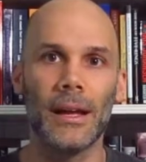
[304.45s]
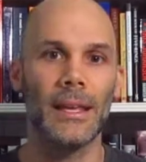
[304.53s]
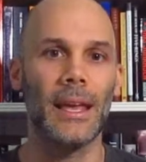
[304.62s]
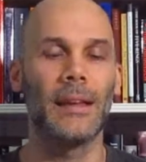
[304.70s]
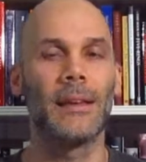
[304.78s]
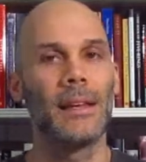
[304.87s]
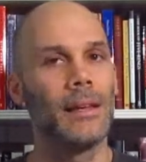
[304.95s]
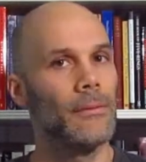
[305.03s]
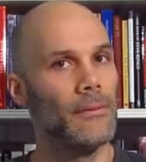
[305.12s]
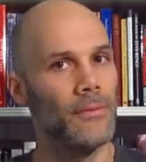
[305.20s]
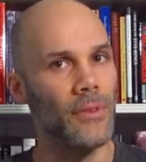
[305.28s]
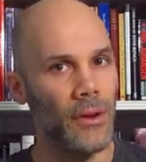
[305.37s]
Again,
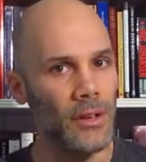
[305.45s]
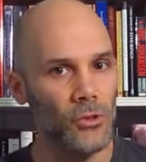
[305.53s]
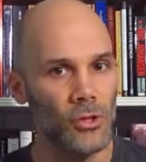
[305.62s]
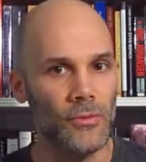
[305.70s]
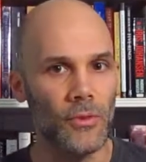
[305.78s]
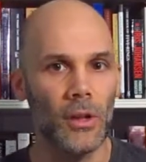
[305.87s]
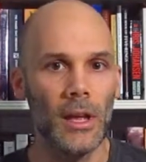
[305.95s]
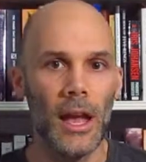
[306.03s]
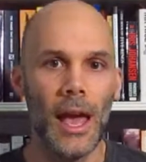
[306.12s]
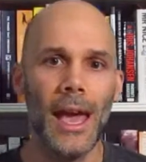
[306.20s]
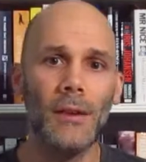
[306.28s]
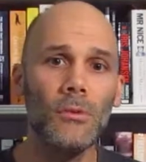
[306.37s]
very useful.
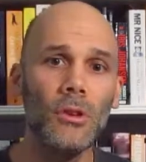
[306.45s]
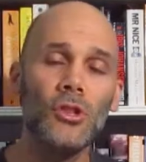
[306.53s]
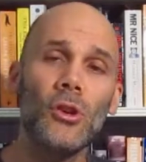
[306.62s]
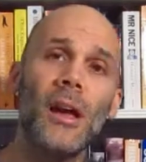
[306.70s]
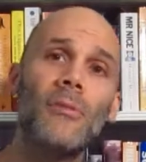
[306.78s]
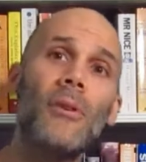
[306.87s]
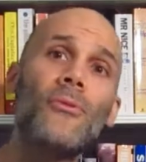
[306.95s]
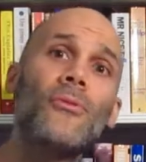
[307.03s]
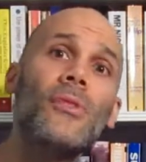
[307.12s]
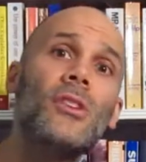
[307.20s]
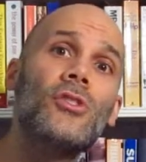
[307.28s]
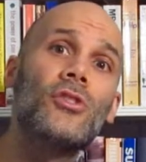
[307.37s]
And we also have
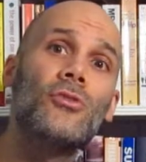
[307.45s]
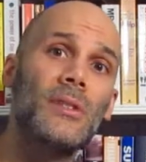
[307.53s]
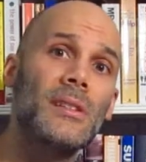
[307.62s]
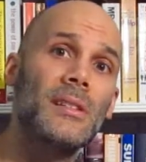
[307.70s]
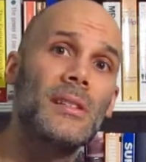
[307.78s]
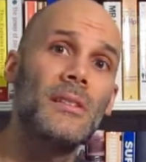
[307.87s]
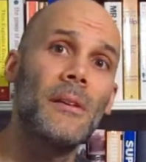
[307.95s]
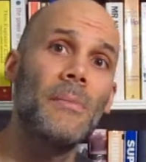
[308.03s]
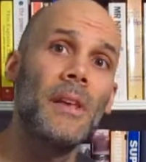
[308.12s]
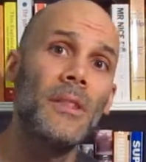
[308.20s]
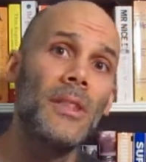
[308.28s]
fierce criticism.